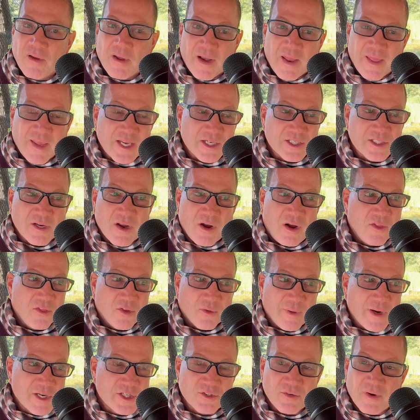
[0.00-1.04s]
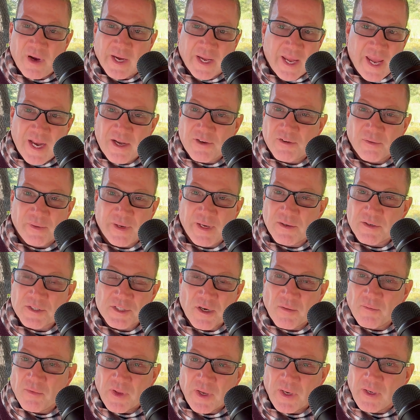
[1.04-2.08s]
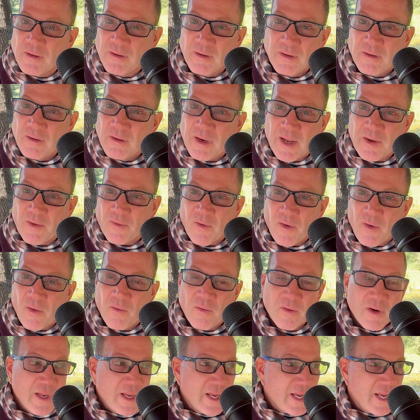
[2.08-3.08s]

I think it's called the Restaurant Cantory or something. I don't know.